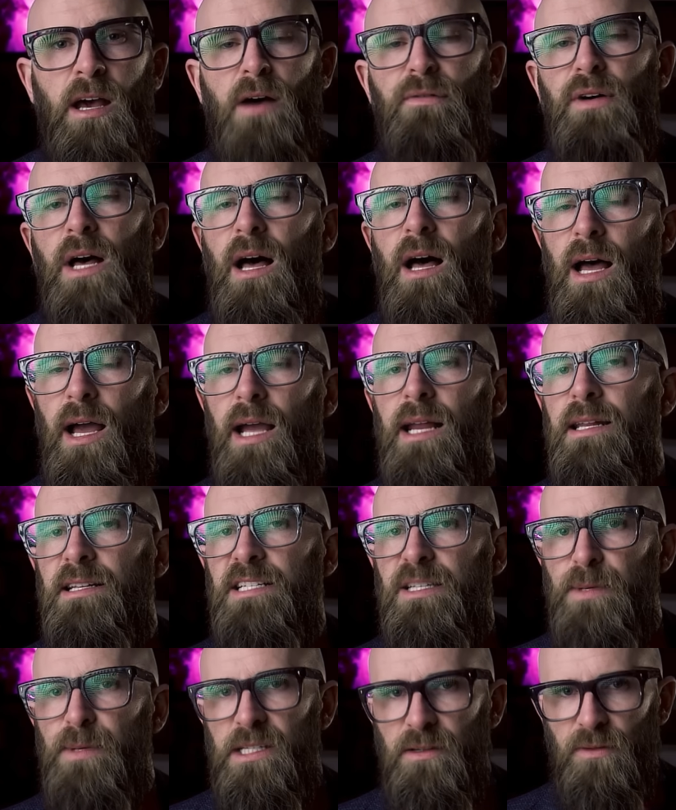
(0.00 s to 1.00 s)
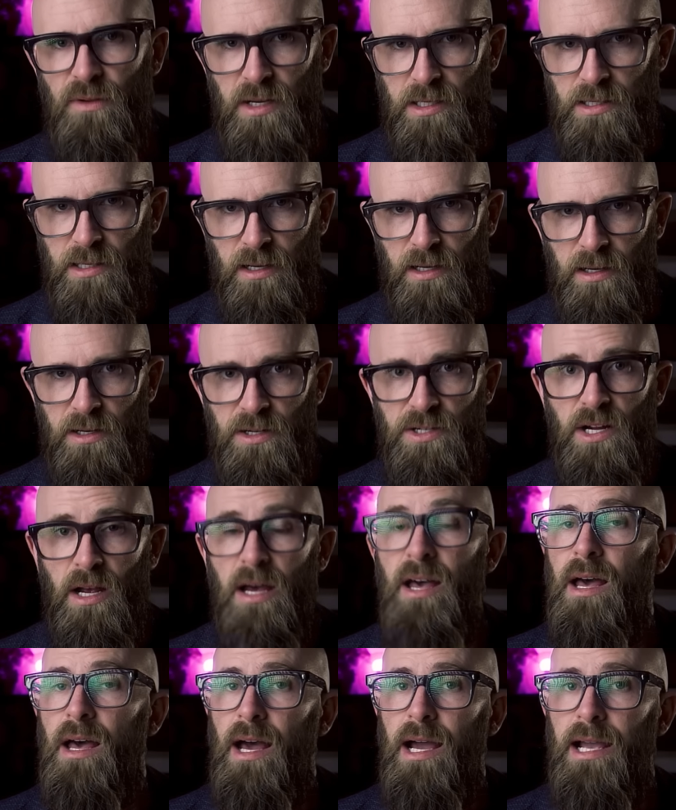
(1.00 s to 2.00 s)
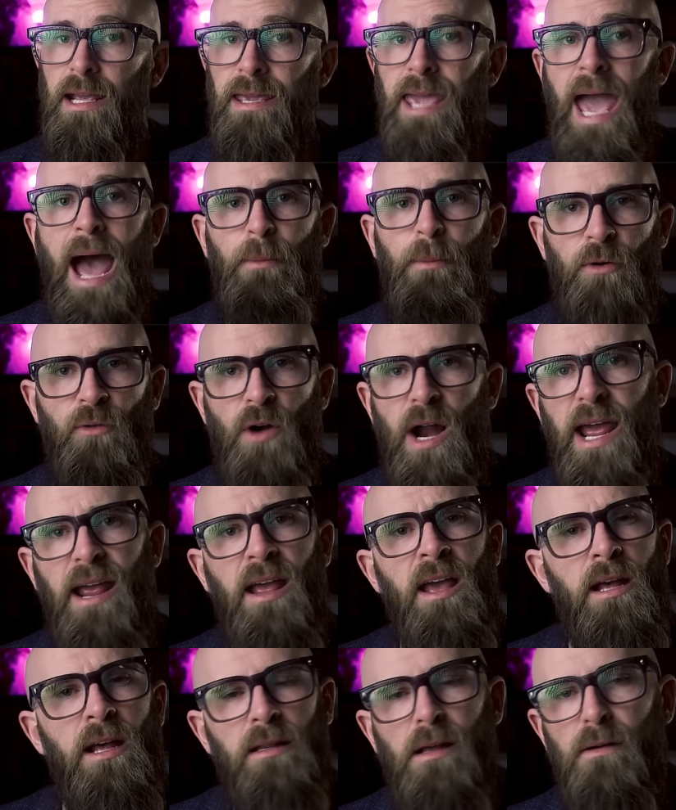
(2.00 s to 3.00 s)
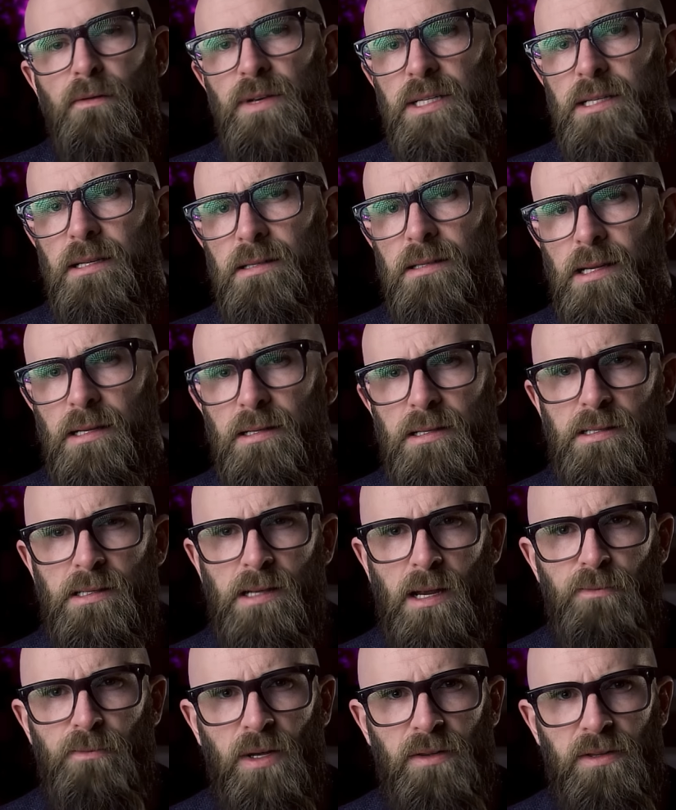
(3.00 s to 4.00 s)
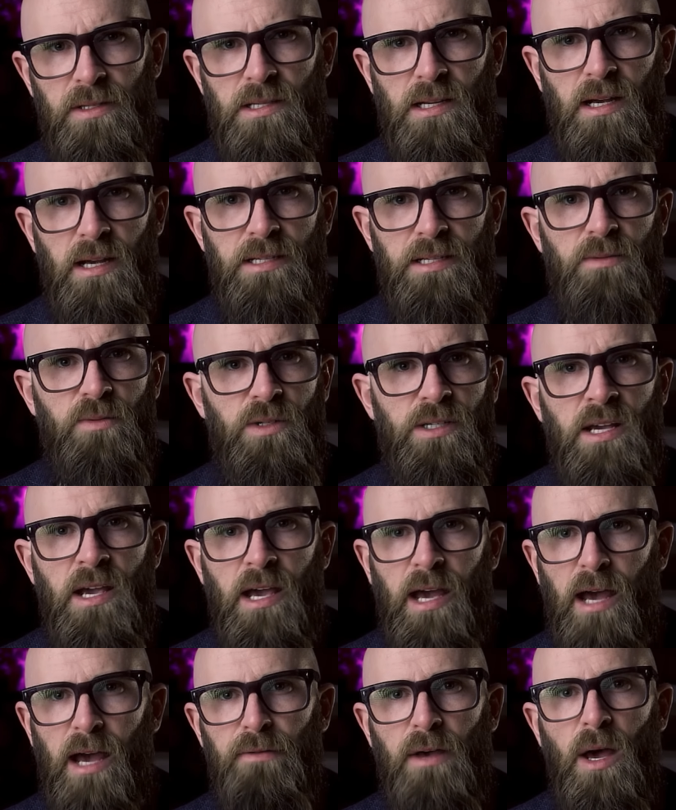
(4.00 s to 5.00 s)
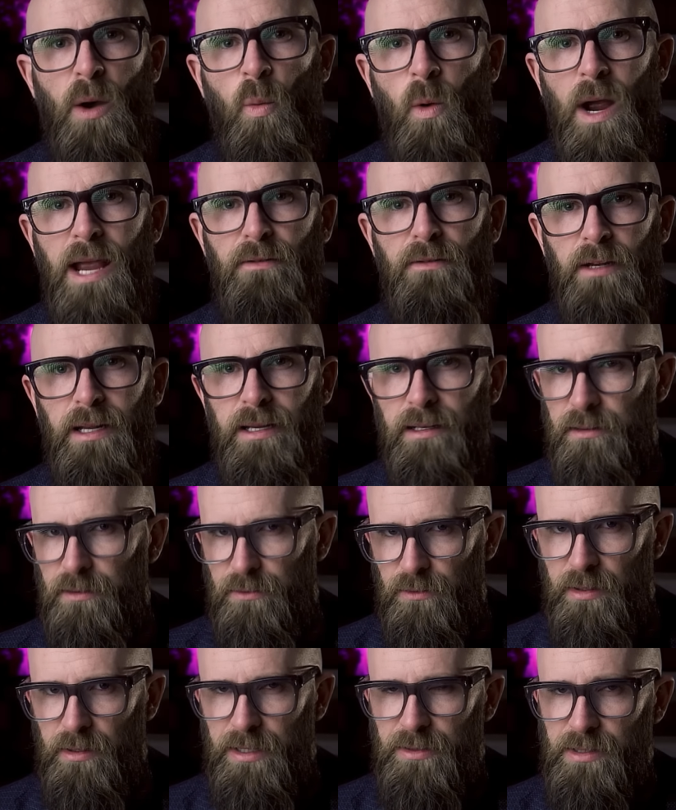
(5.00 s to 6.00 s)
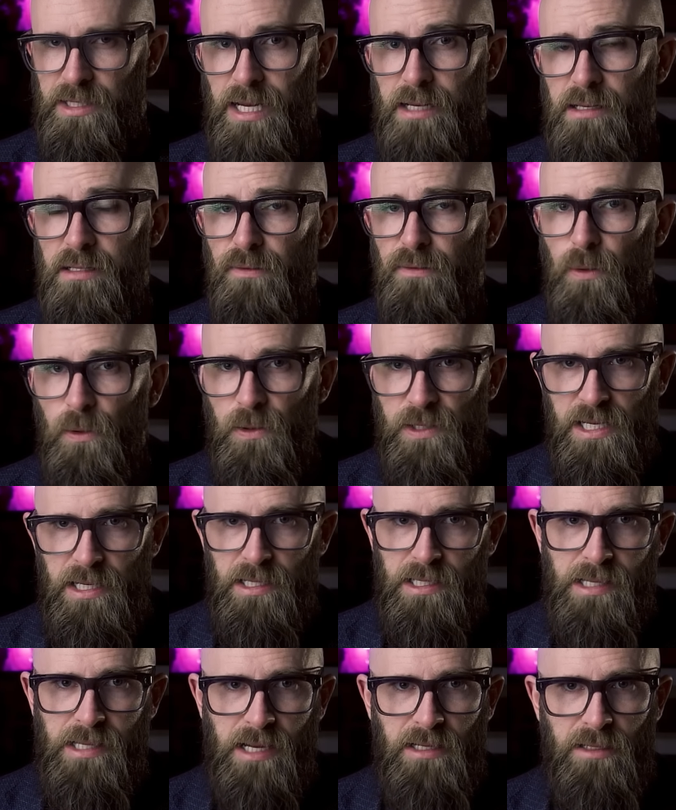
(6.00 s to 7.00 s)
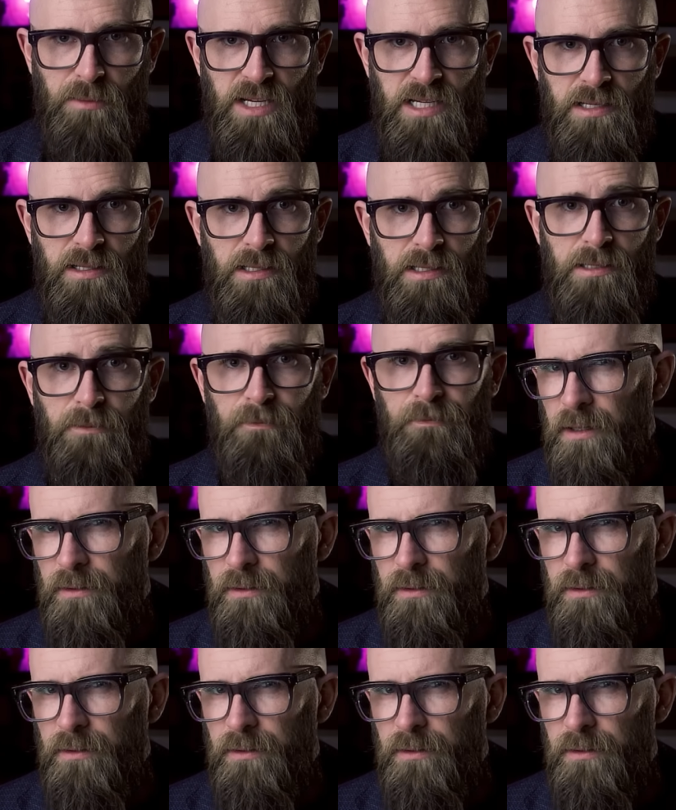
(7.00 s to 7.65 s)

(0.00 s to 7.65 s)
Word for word: of a highly specific signature, a gamma ray that physicists hypothesize would have a wavelength of around ten to fourteen centimeters.